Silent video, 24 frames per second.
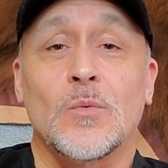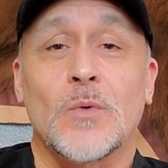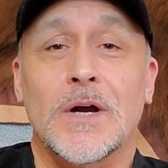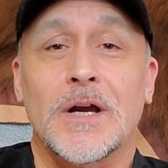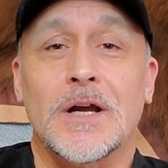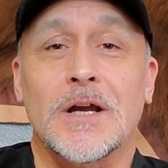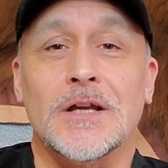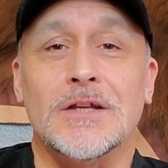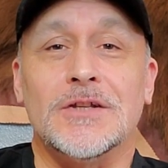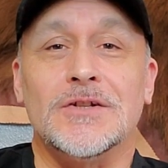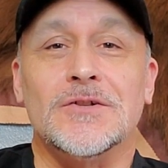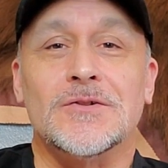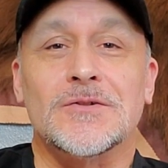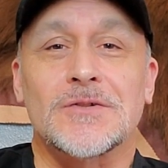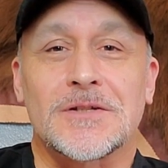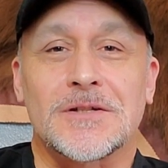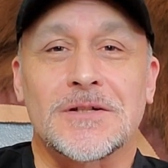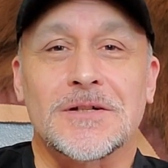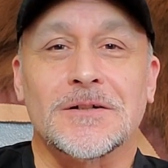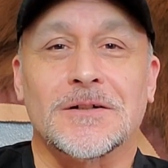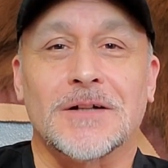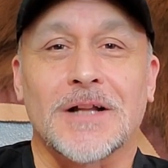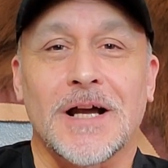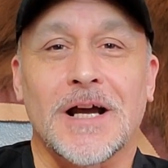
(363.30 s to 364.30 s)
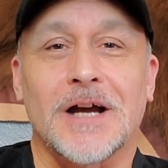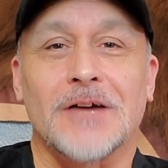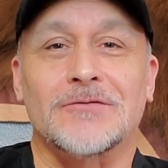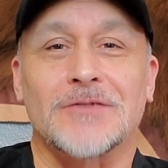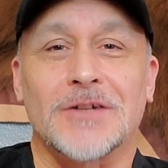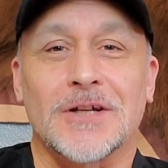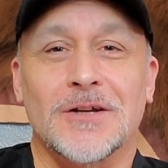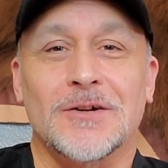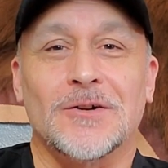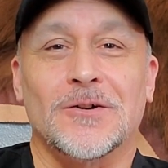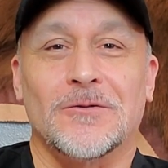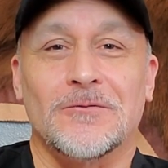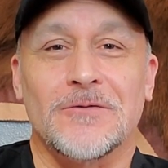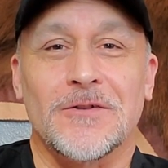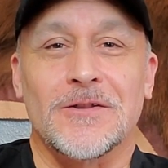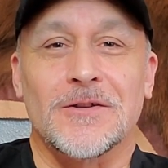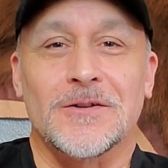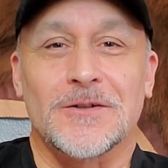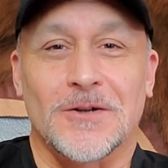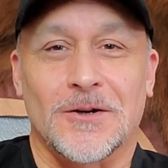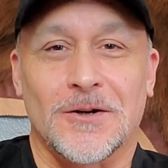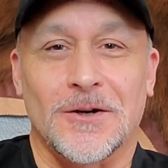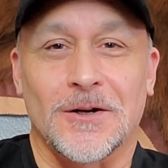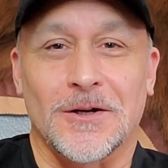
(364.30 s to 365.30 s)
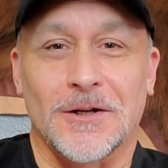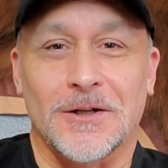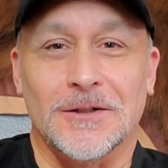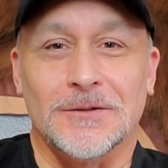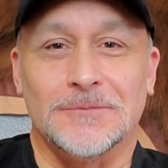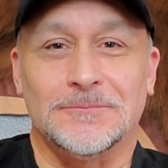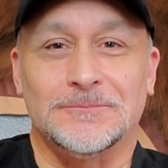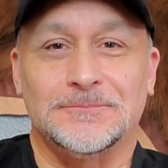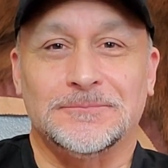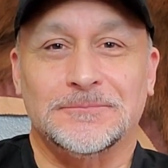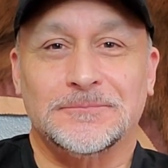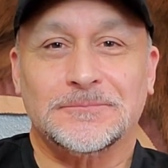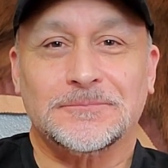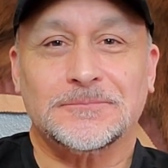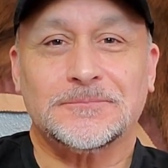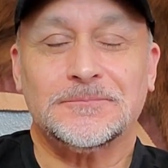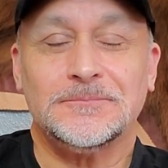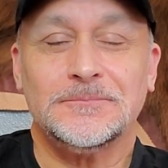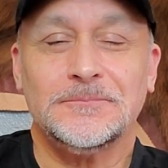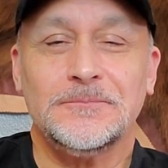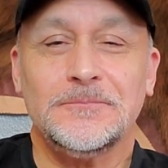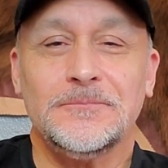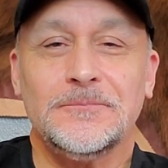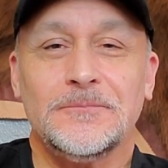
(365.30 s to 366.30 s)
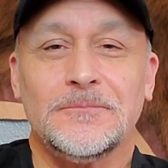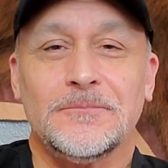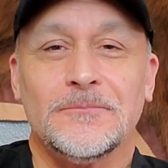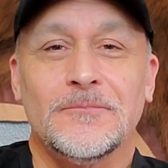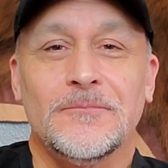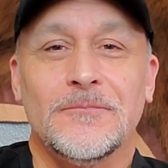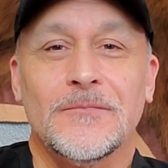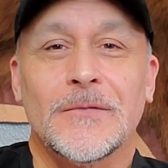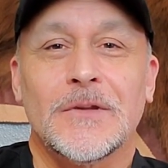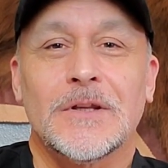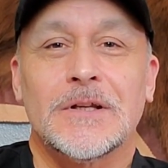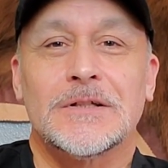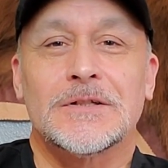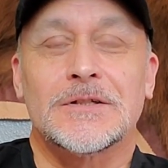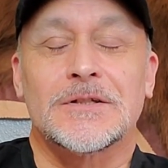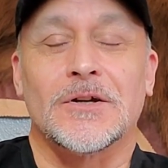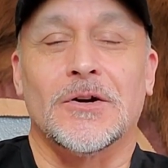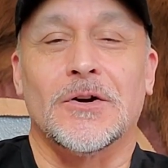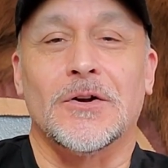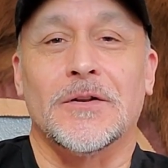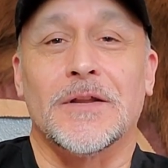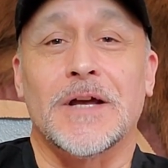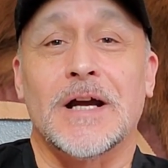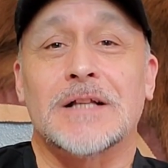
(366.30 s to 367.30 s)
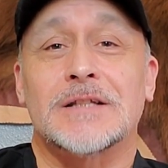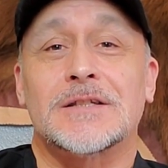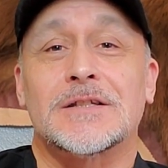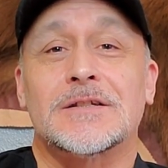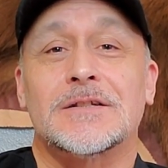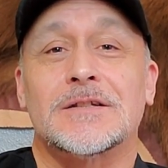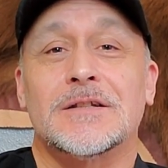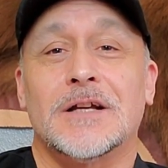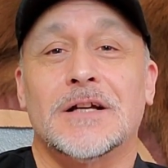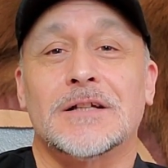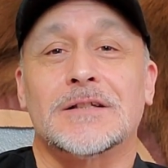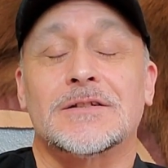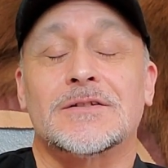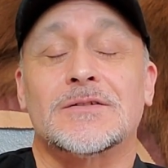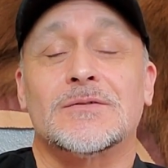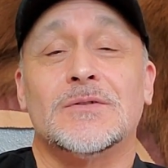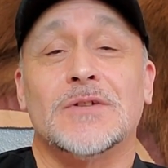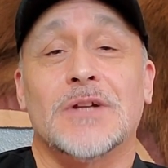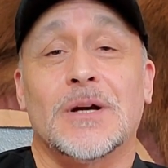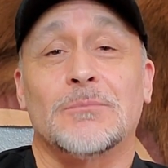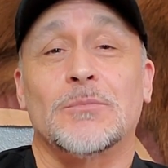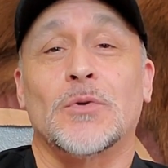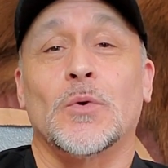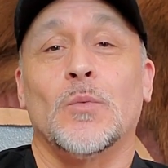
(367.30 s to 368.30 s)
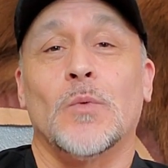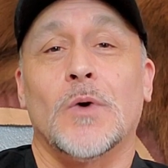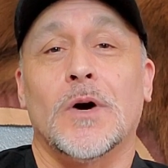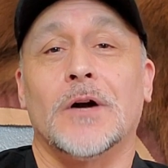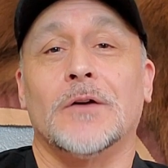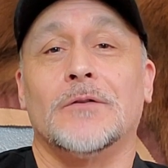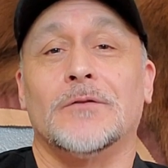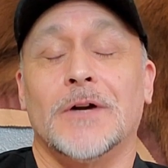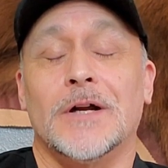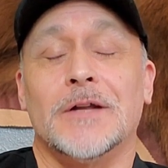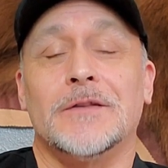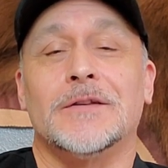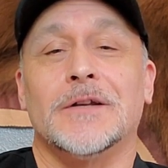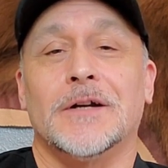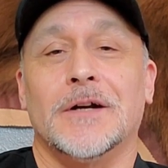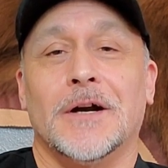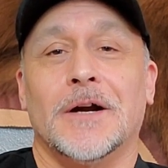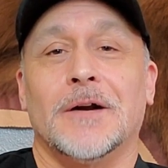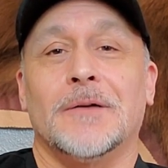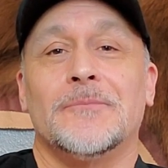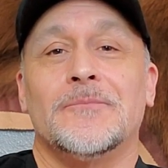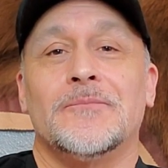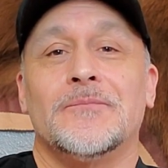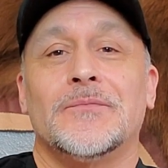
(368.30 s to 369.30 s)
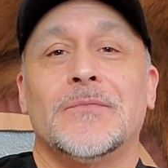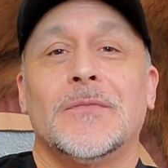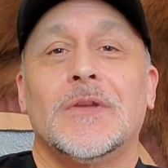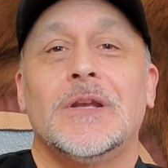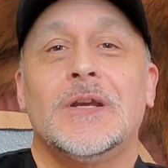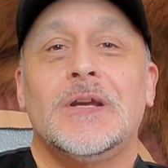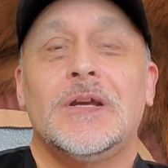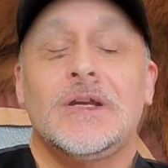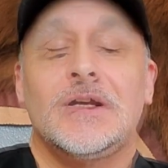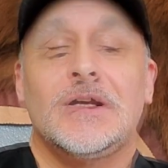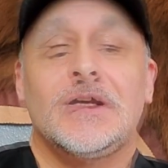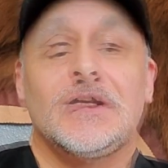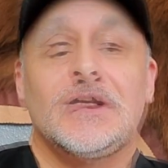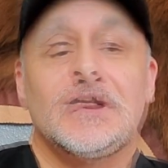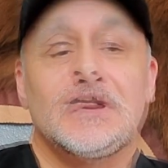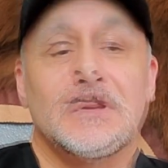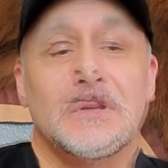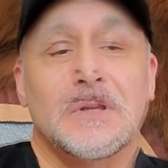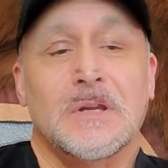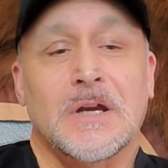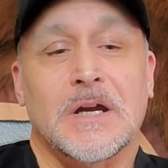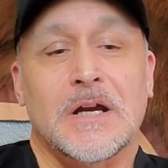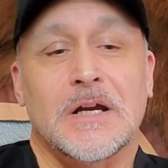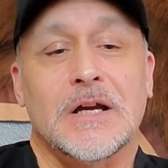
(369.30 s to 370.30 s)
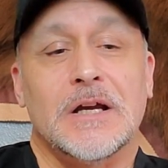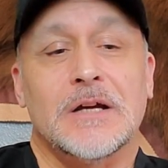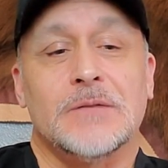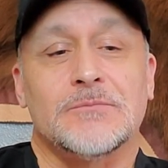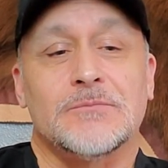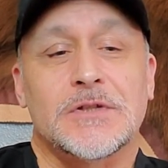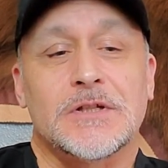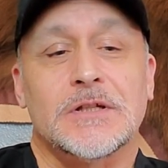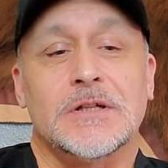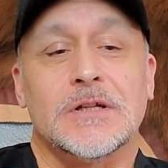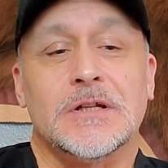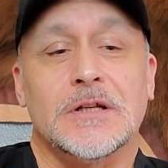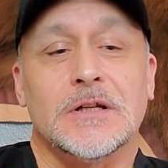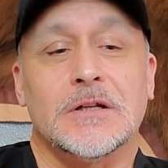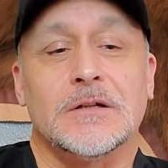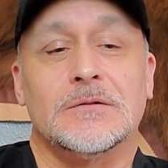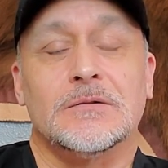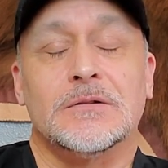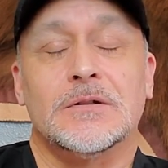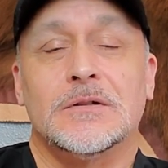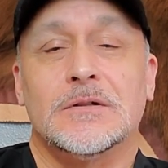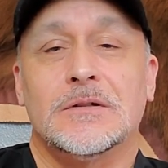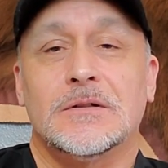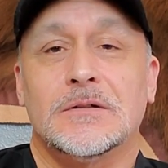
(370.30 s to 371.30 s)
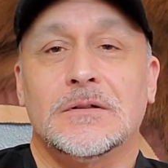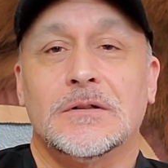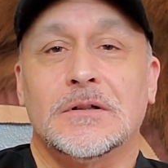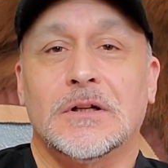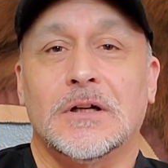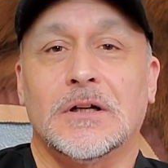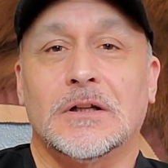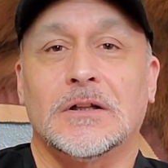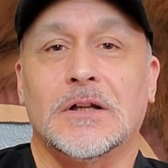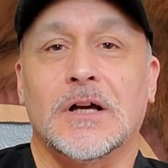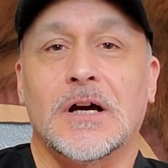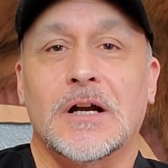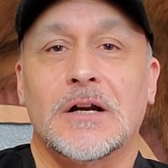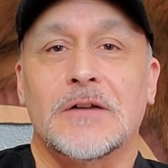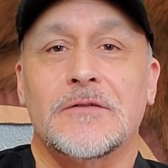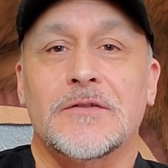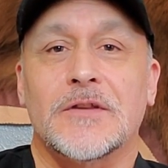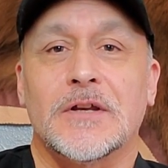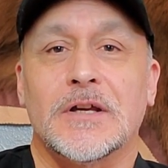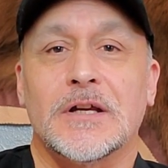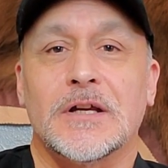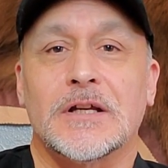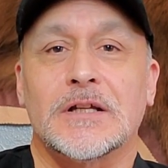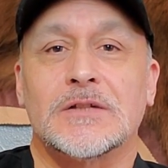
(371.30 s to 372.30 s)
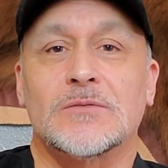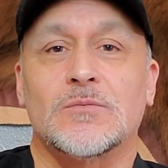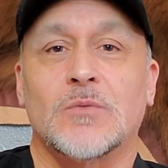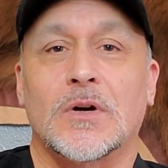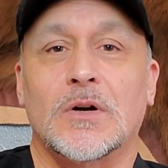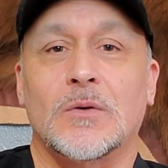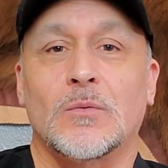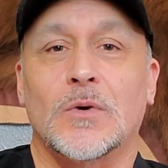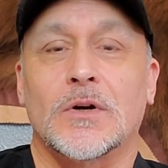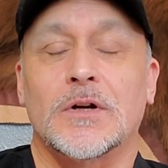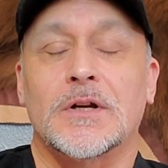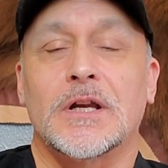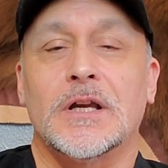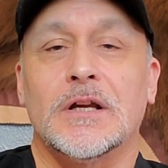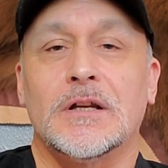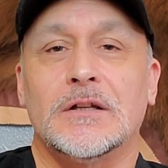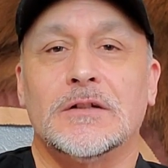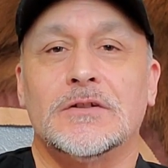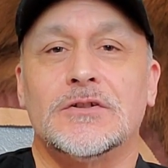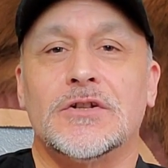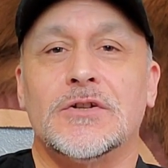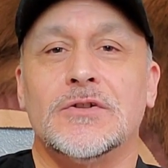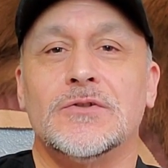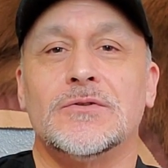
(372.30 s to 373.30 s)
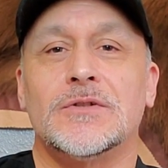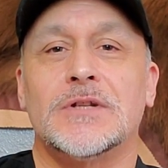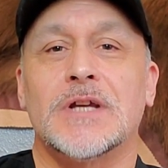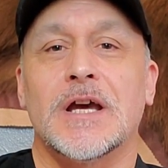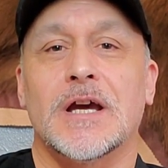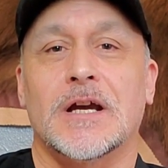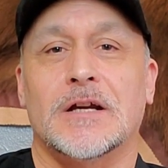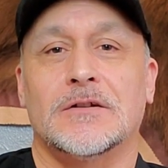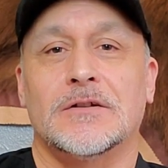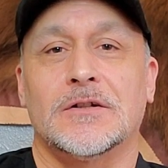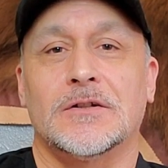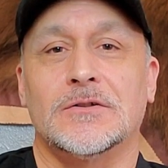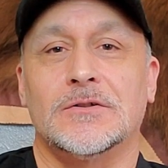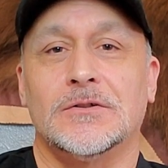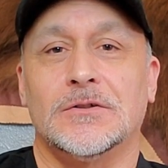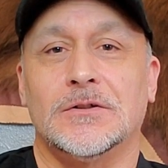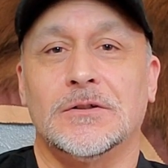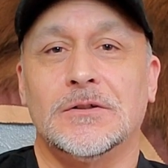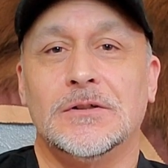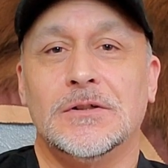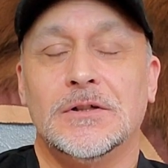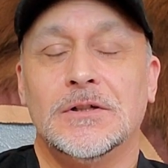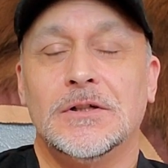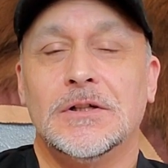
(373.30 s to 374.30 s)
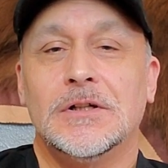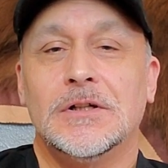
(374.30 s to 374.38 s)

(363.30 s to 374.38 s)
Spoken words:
way, you still have to get over the target. So that's number one right there. I am seeing a lot of things where we're getting too technical